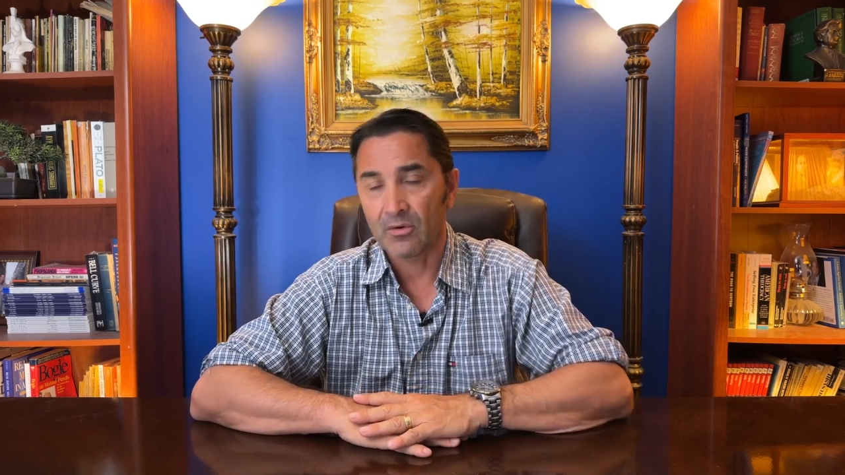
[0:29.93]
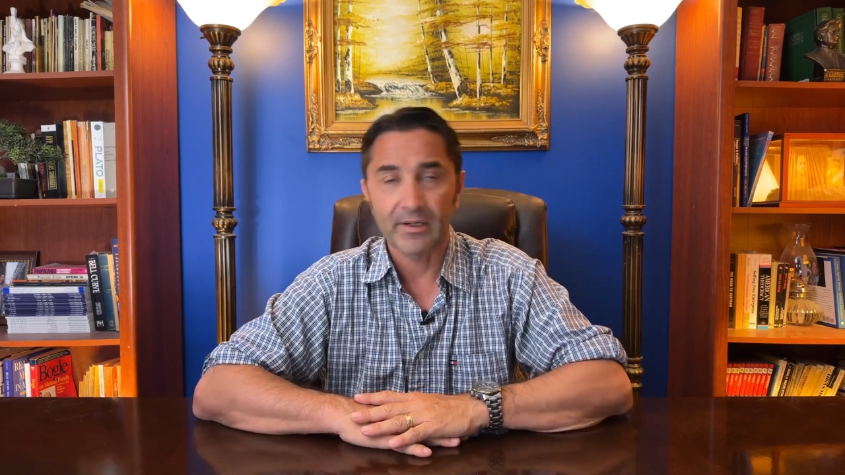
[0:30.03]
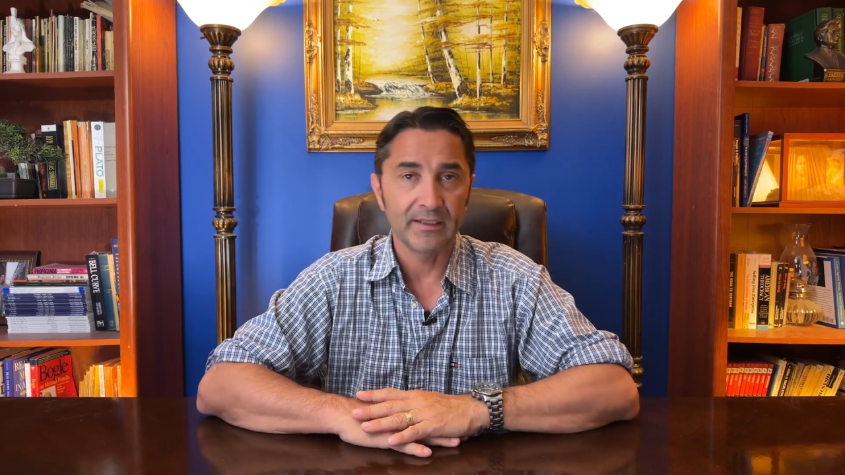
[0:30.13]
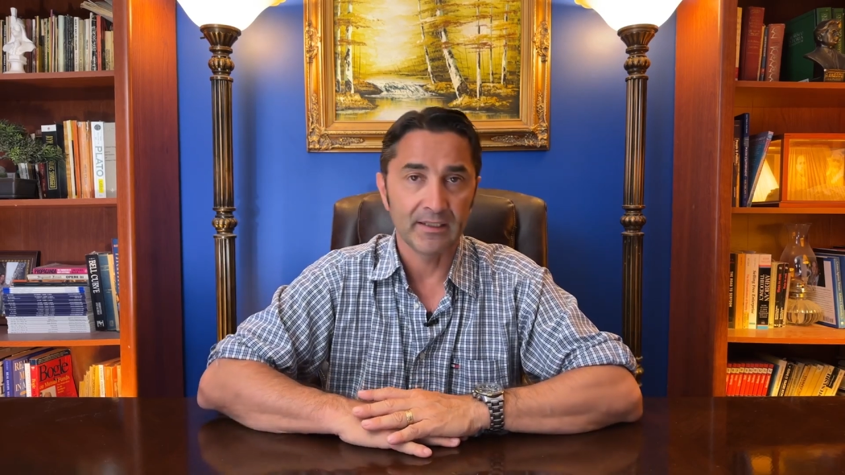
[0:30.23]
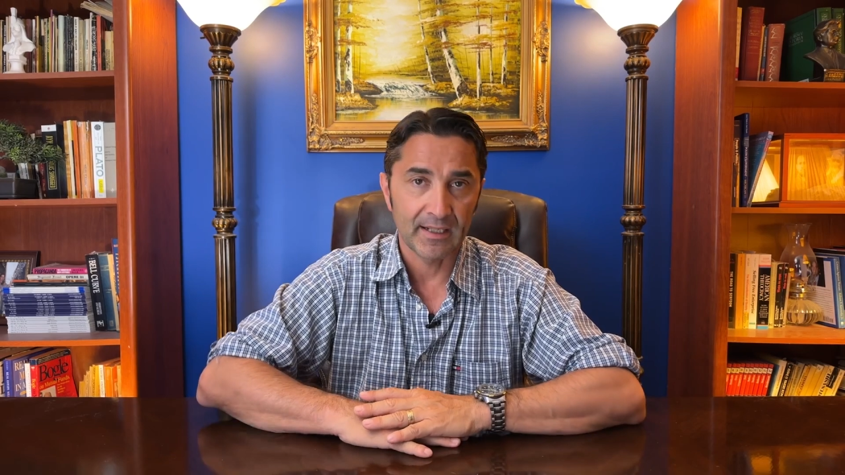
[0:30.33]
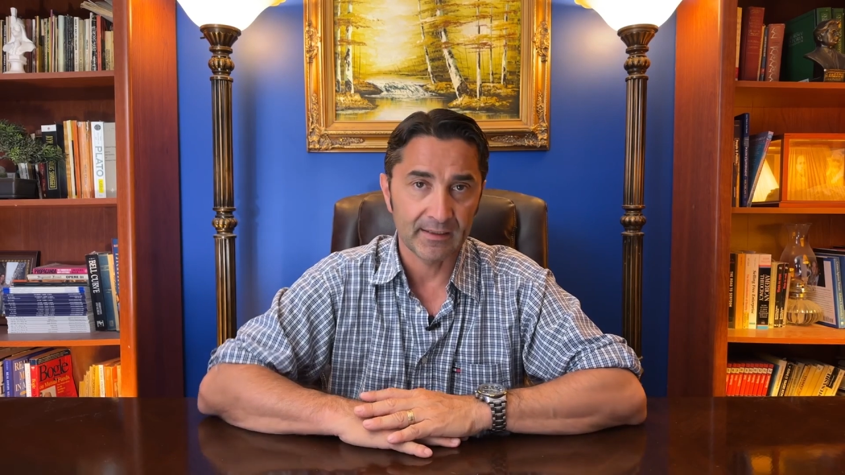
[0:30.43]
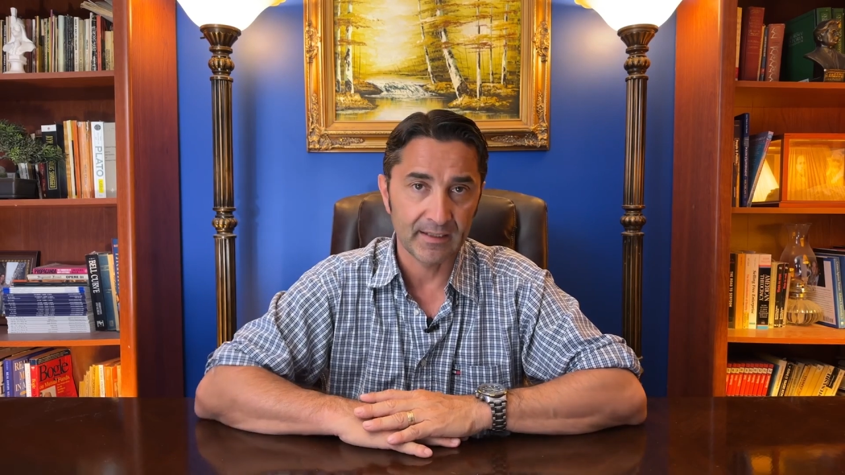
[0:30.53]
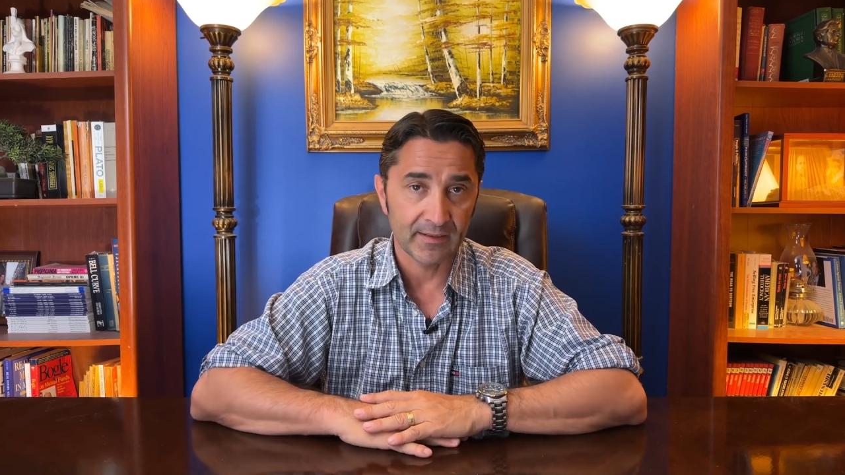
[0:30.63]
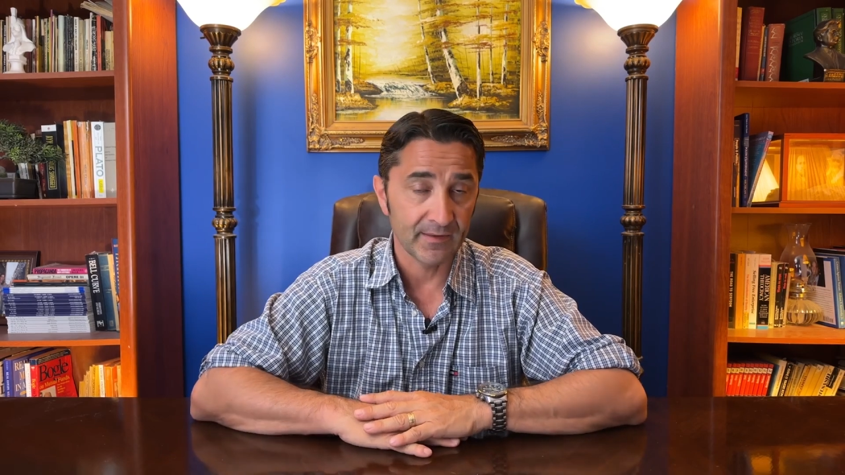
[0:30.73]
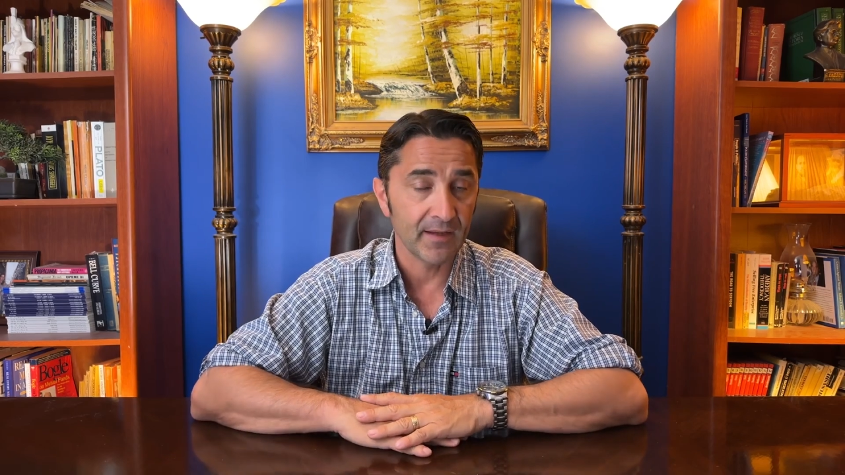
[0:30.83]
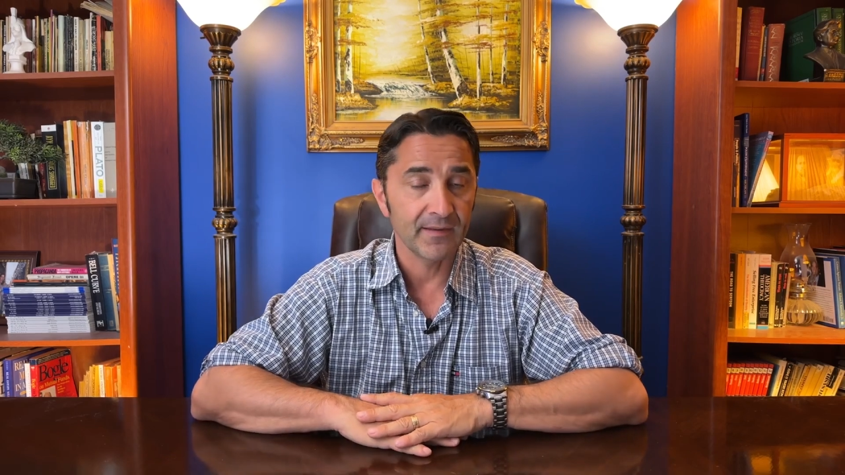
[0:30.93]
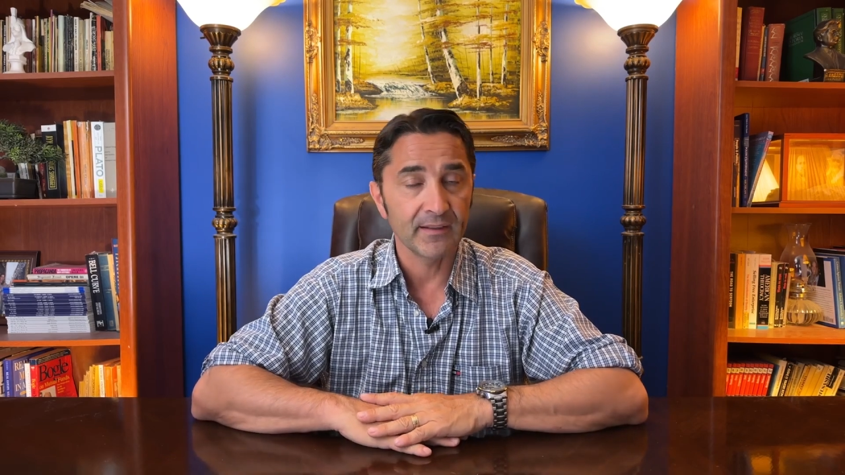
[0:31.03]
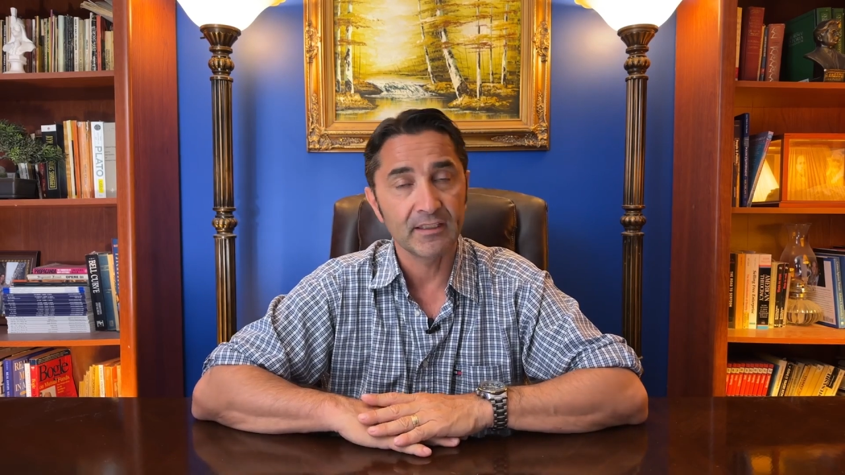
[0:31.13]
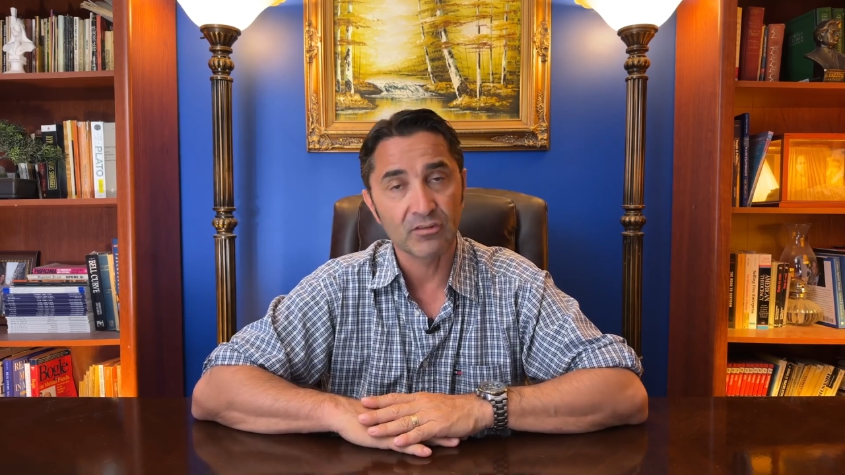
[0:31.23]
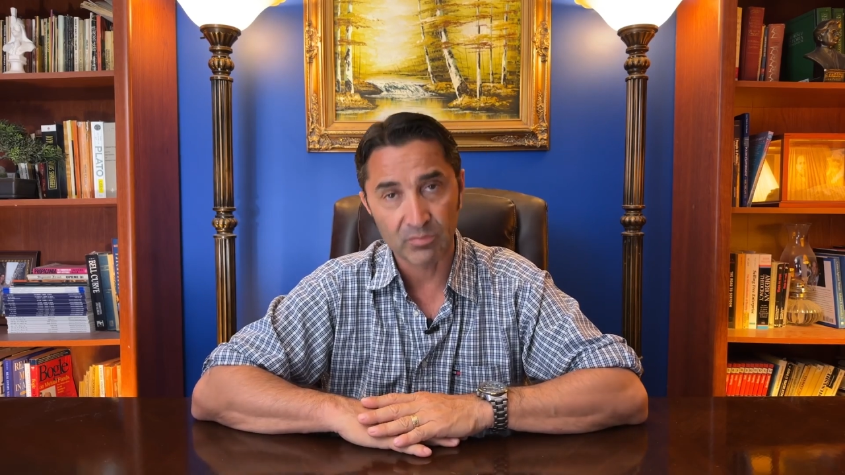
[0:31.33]
or anything like that. Not
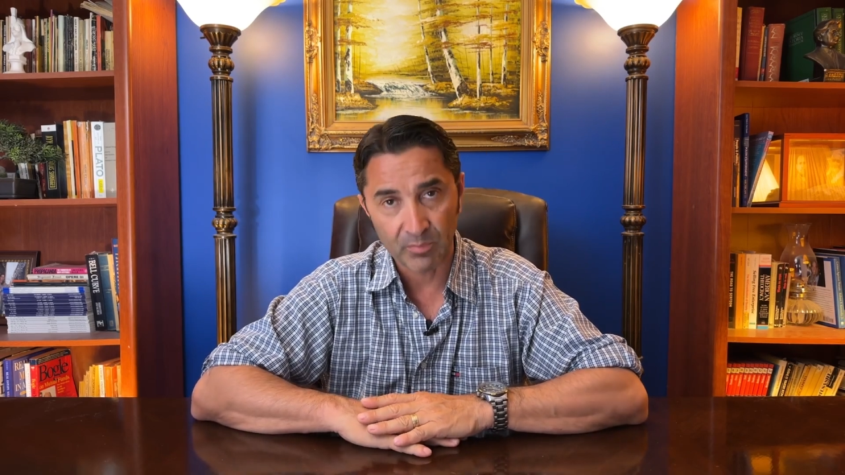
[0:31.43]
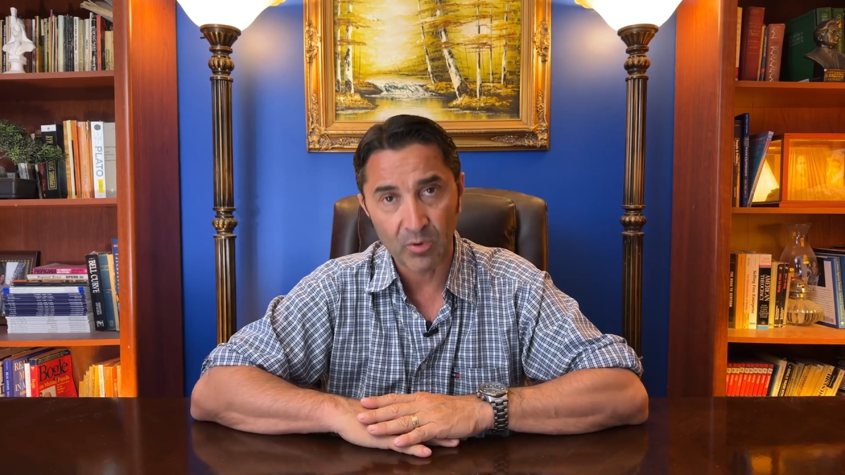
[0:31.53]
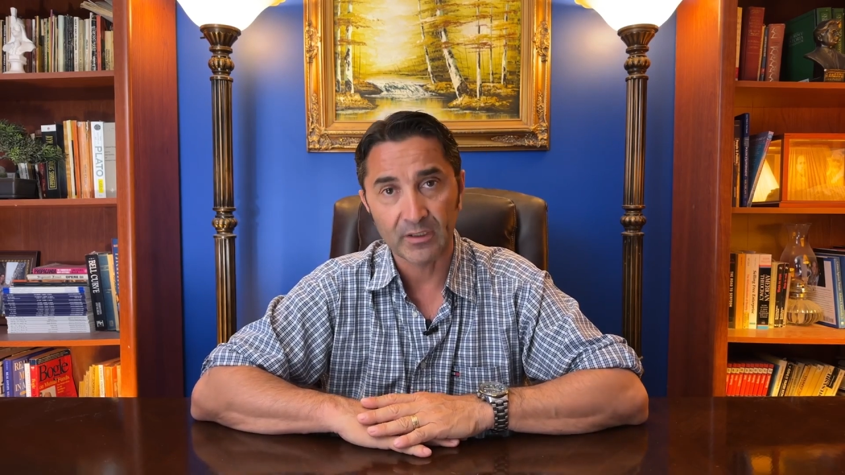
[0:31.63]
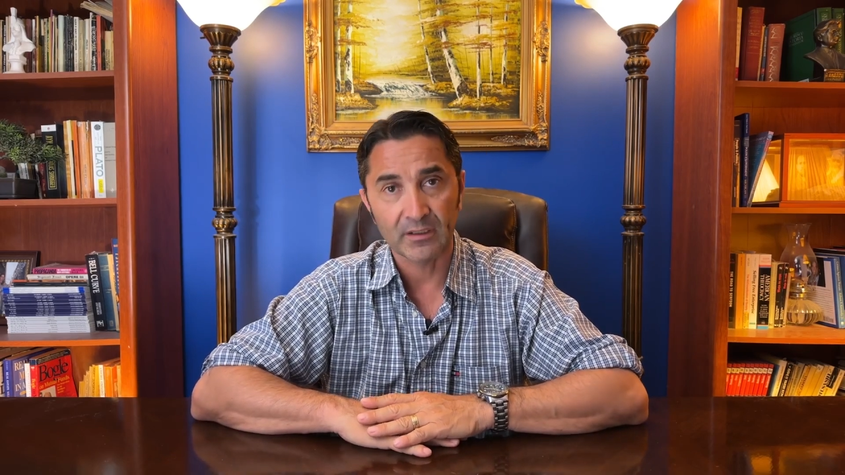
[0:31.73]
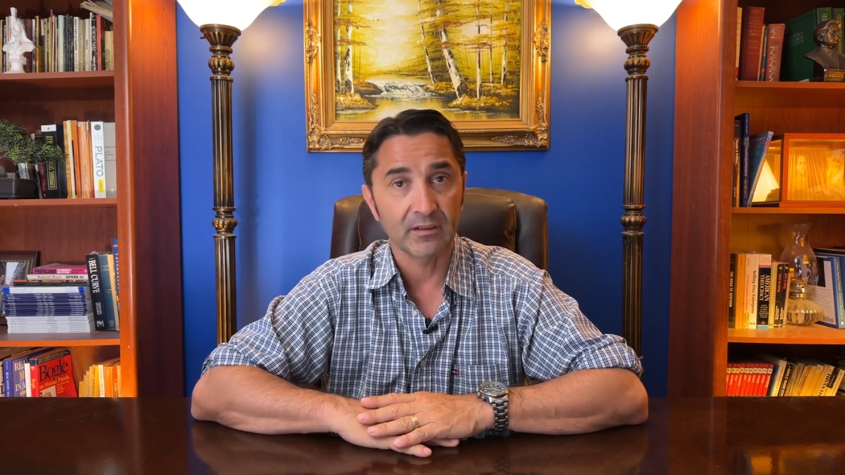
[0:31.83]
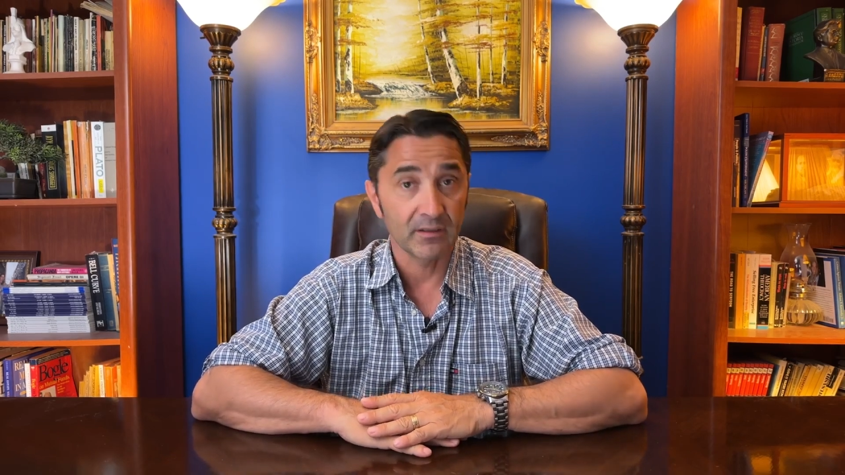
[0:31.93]
that he supported